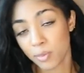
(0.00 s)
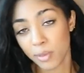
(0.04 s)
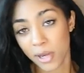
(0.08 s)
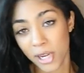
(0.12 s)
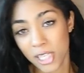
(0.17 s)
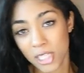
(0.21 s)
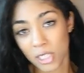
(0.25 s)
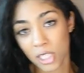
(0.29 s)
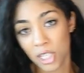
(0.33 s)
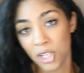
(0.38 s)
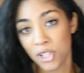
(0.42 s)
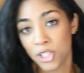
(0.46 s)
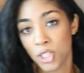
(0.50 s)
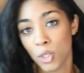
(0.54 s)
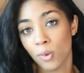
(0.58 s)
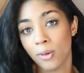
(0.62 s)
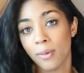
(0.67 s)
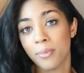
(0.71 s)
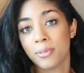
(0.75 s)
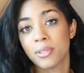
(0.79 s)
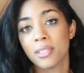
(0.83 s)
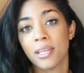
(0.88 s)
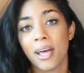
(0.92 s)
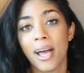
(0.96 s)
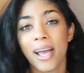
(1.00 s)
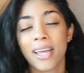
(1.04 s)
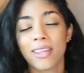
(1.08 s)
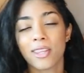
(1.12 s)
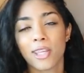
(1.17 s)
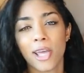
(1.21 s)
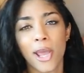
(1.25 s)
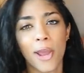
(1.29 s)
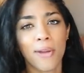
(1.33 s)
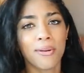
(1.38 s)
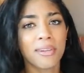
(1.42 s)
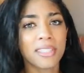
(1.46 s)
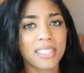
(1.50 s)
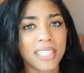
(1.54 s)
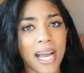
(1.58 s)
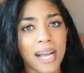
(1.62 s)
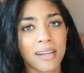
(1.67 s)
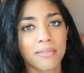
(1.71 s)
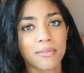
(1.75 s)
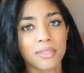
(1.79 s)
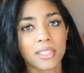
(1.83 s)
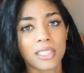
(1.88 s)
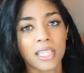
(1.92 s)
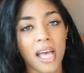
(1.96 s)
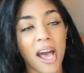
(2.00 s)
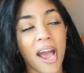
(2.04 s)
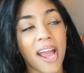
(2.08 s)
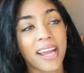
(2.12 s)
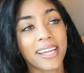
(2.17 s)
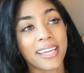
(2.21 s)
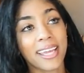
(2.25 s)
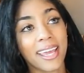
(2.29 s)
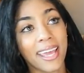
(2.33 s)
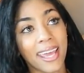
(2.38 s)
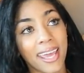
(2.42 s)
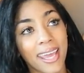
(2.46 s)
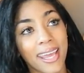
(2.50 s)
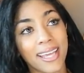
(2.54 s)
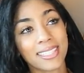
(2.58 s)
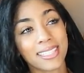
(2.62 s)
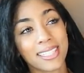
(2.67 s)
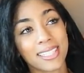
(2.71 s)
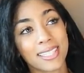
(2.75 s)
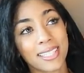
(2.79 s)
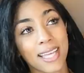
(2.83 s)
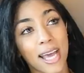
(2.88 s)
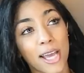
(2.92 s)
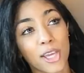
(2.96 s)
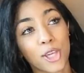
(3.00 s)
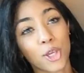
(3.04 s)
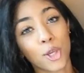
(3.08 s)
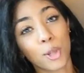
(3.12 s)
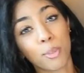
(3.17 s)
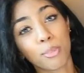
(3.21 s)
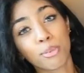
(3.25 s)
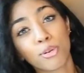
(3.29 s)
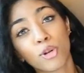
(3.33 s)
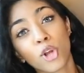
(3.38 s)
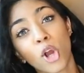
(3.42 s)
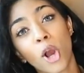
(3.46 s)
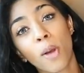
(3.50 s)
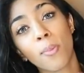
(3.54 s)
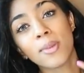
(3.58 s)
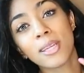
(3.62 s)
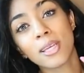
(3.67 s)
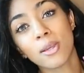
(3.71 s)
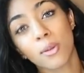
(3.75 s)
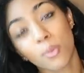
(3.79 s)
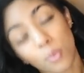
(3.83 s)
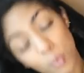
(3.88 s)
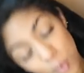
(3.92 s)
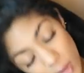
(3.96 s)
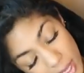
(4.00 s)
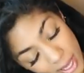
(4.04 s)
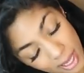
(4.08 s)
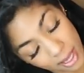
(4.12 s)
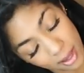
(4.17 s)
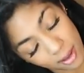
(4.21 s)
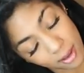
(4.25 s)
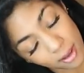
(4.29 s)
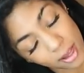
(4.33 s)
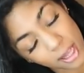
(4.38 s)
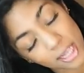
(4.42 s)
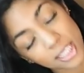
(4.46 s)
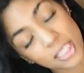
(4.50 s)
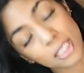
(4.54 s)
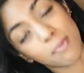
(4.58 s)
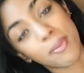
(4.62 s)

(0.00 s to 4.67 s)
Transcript: experience using the website. The only downside is, is that you probably will,